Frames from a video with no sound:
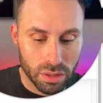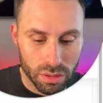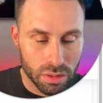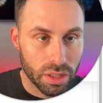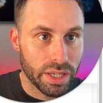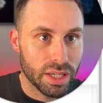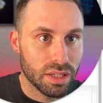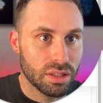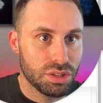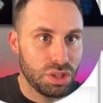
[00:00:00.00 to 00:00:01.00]
Ah yeah,
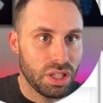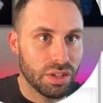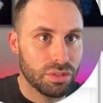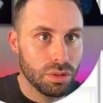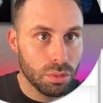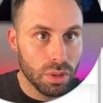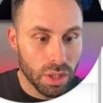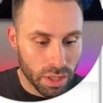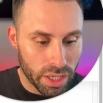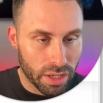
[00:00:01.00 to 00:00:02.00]
GTF2.
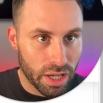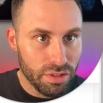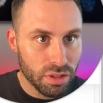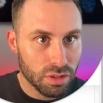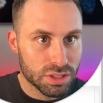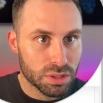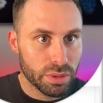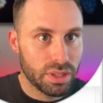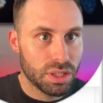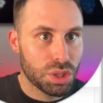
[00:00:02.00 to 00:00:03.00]
I will also add the
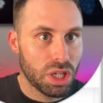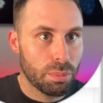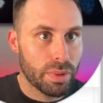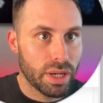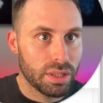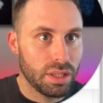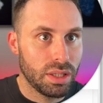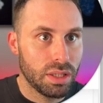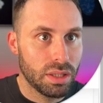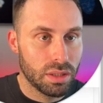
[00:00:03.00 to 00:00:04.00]
shape ID
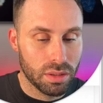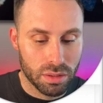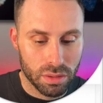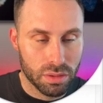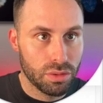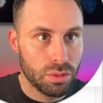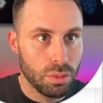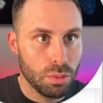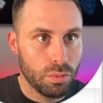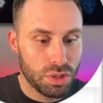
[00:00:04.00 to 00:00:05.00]
2,
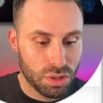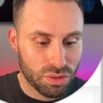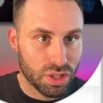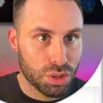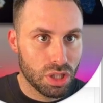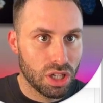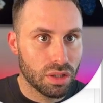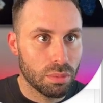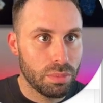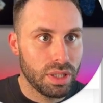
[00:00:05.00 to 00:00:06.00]
which is actually going to
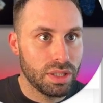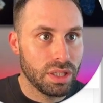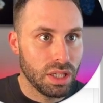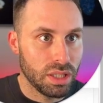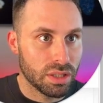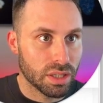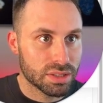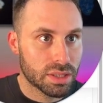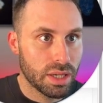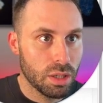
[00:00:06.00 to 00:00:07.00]
be the index
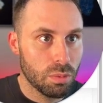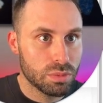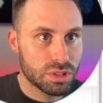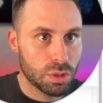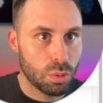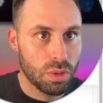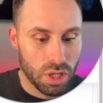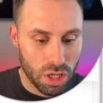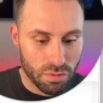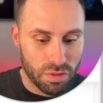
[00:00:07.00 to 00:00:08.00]
column. So
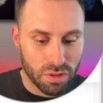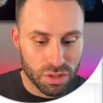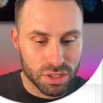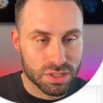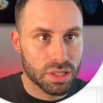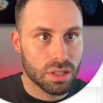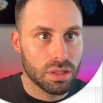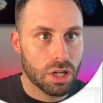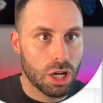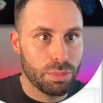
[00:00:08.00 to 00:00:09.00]
we will just
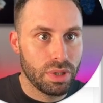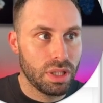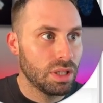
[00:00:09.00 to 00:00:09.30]
copy